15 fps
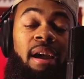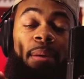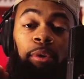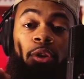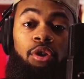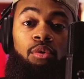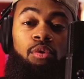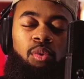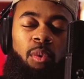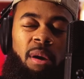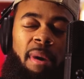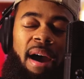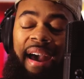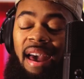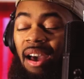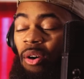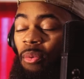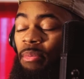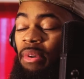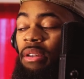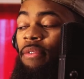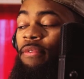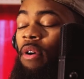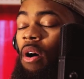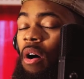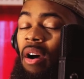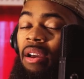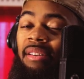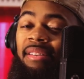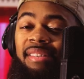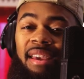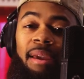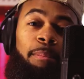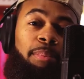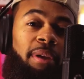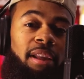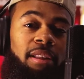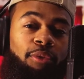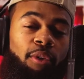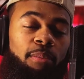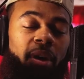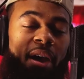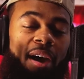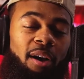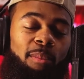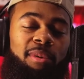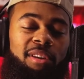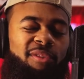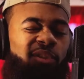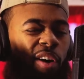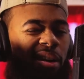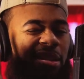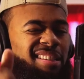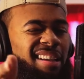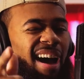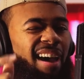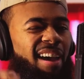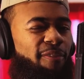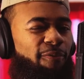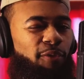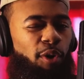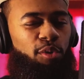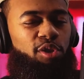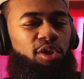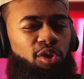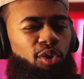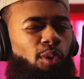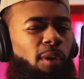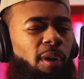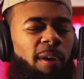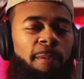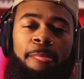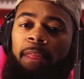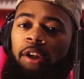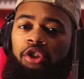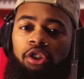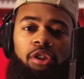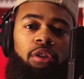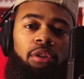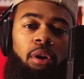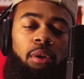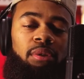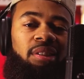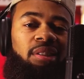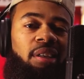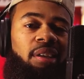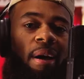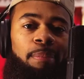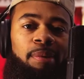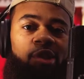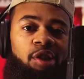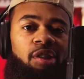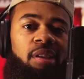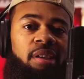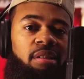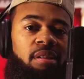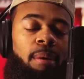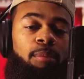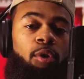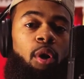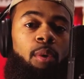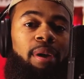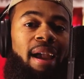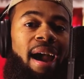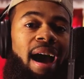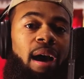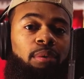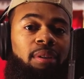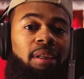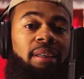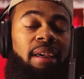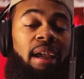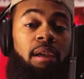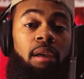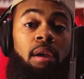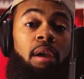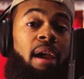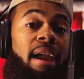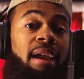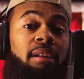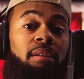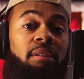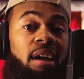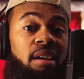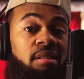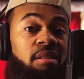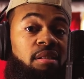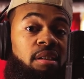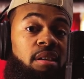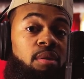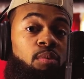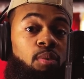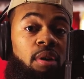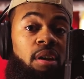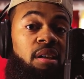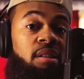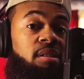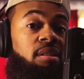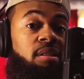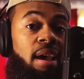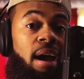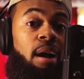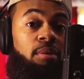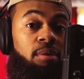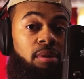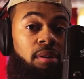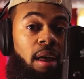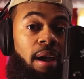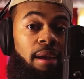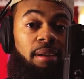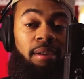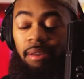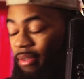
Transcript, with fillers: I'm gonna use one of my Help Me Devvon templates from the helpmedevvon.info store just to load this thing up and just get something going out the gate. And let's see what it sounds like.